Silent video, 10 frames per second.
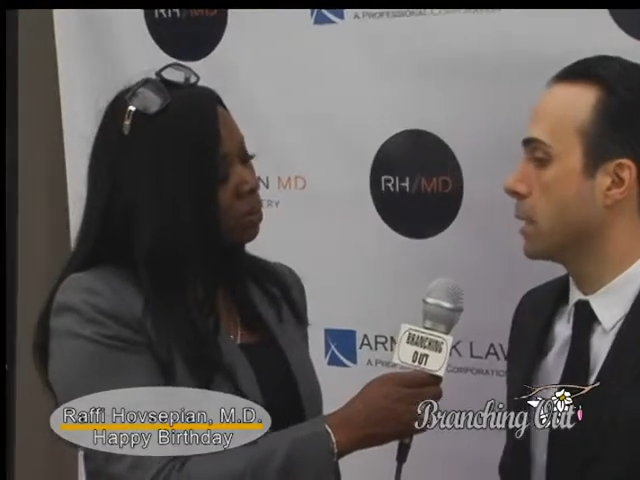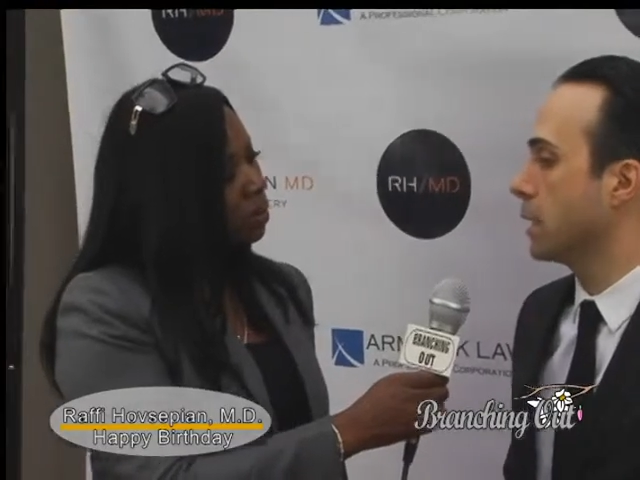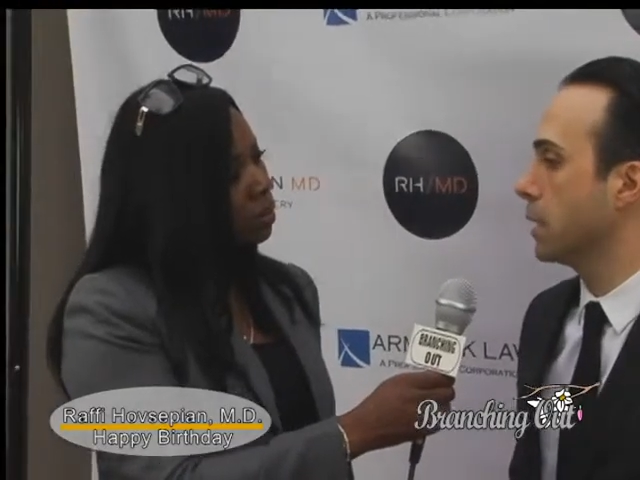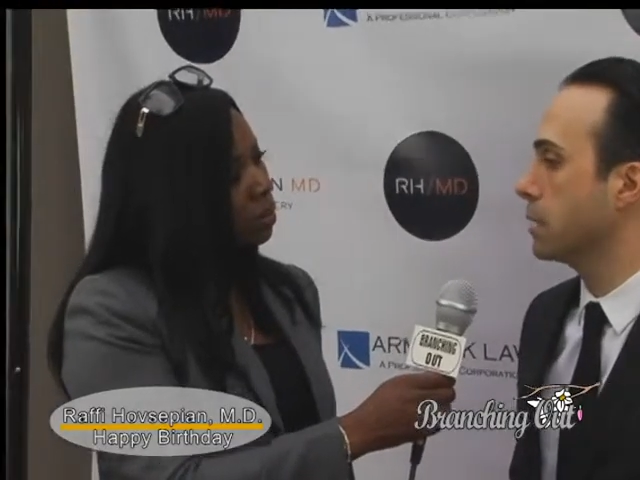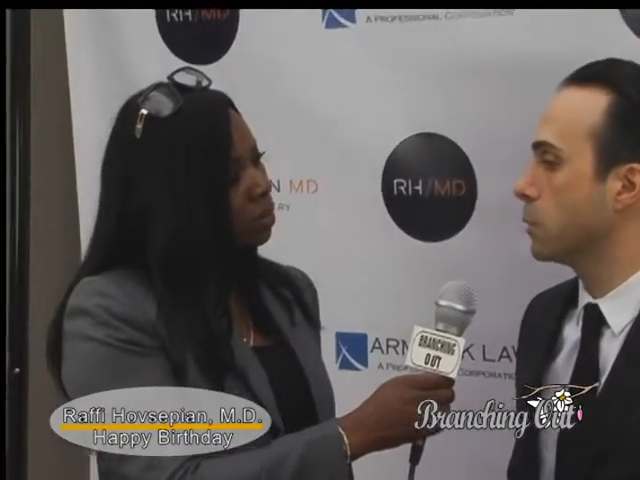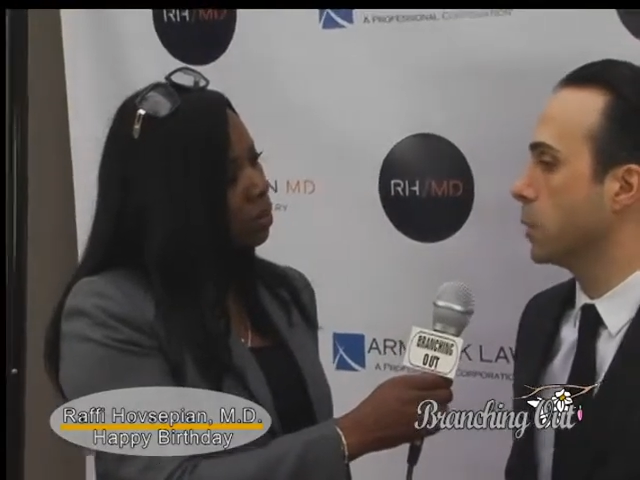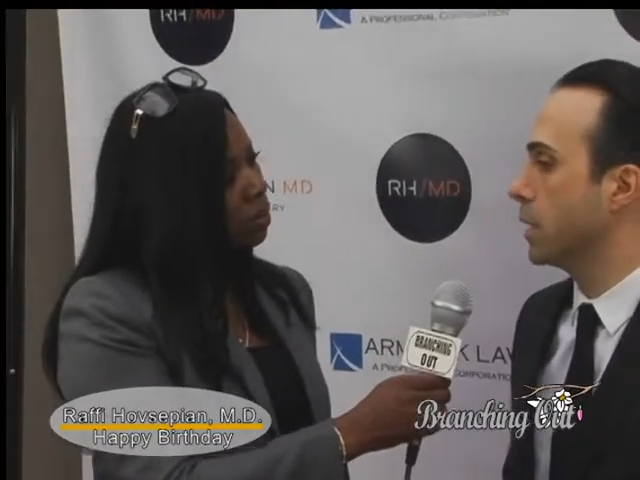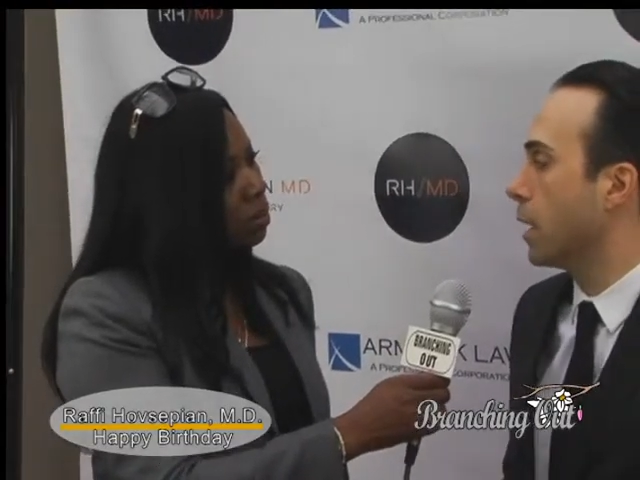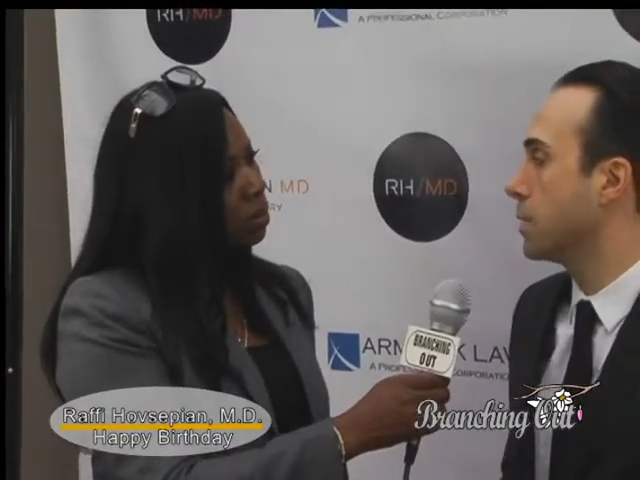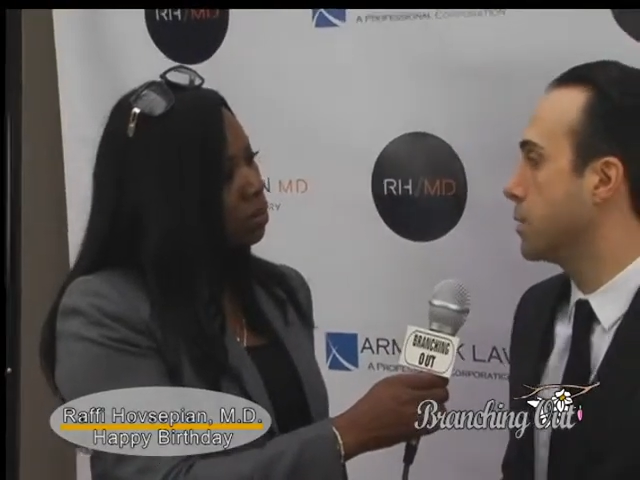things,
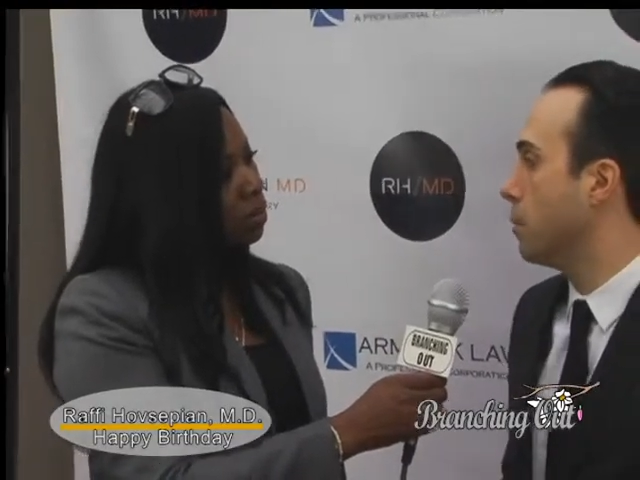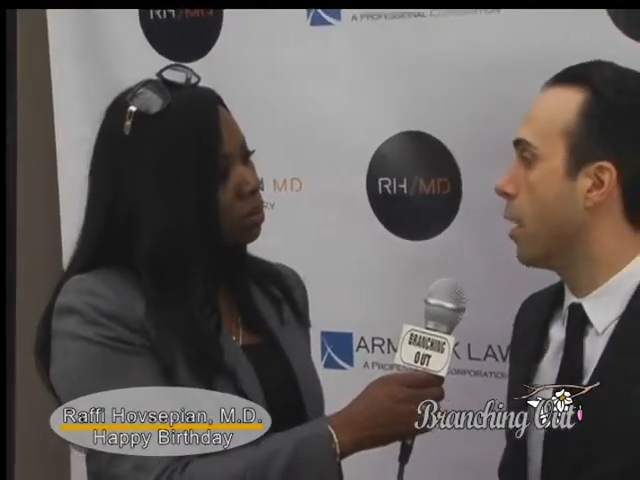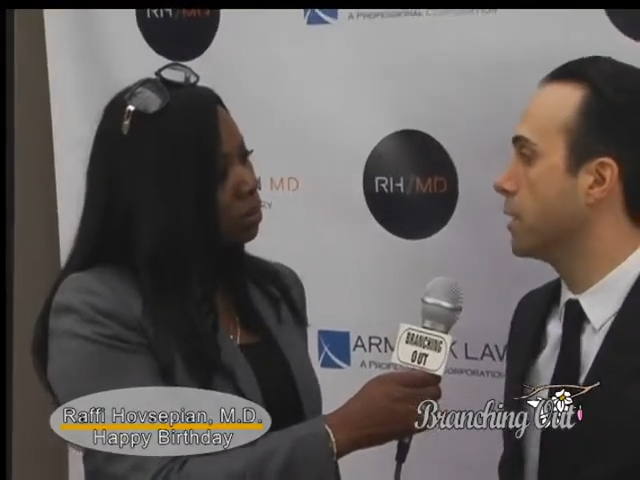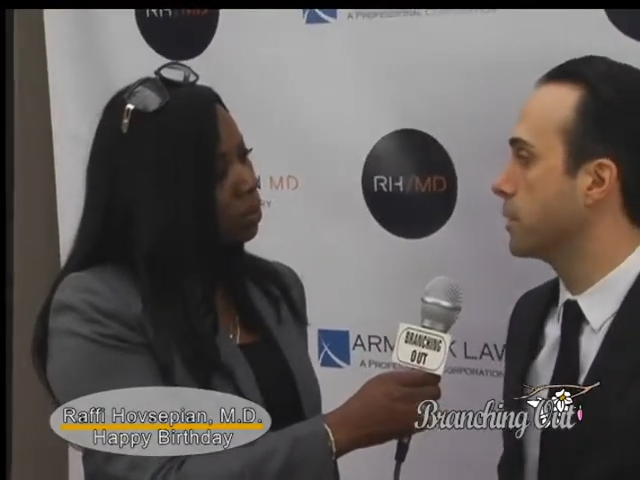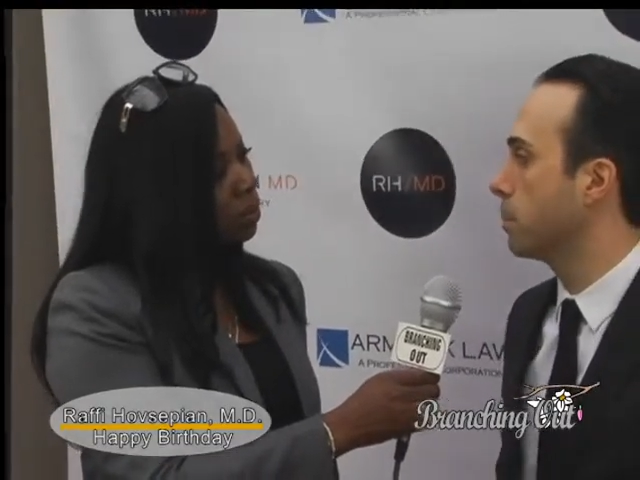we customize